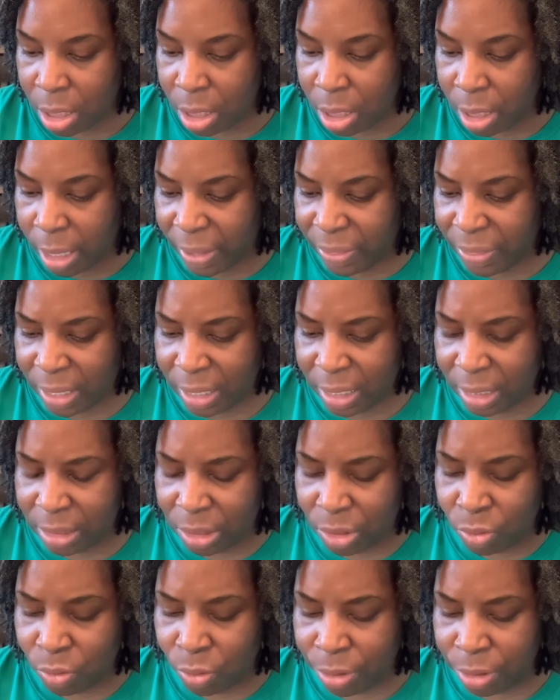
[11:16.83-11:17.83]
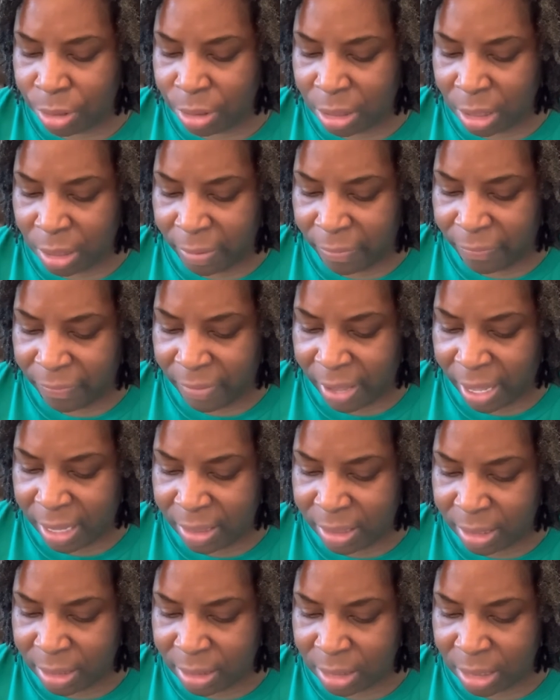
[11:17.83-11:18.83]
I think it's Daughters of the
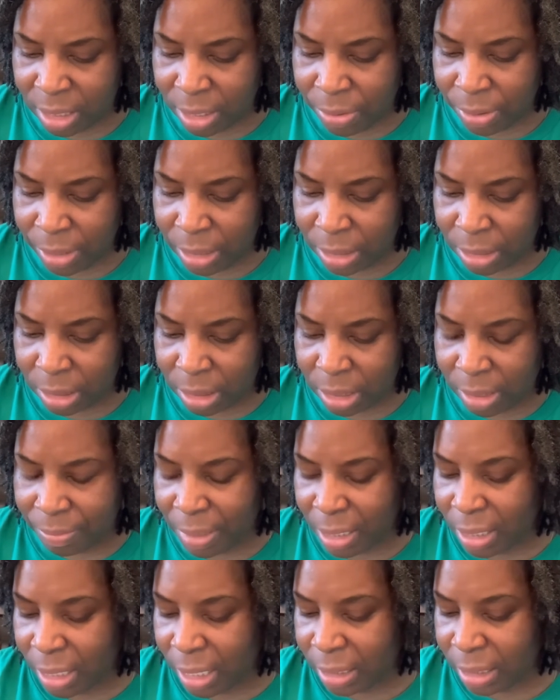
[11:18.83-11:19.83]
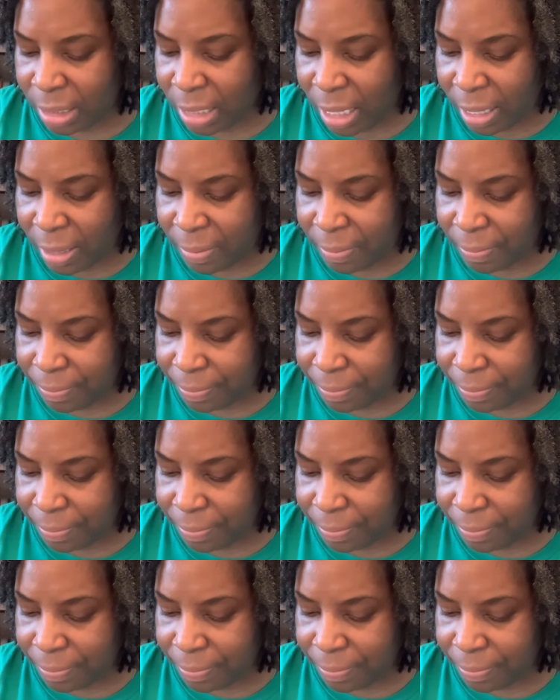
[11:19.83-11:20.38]
Faith series or something like that.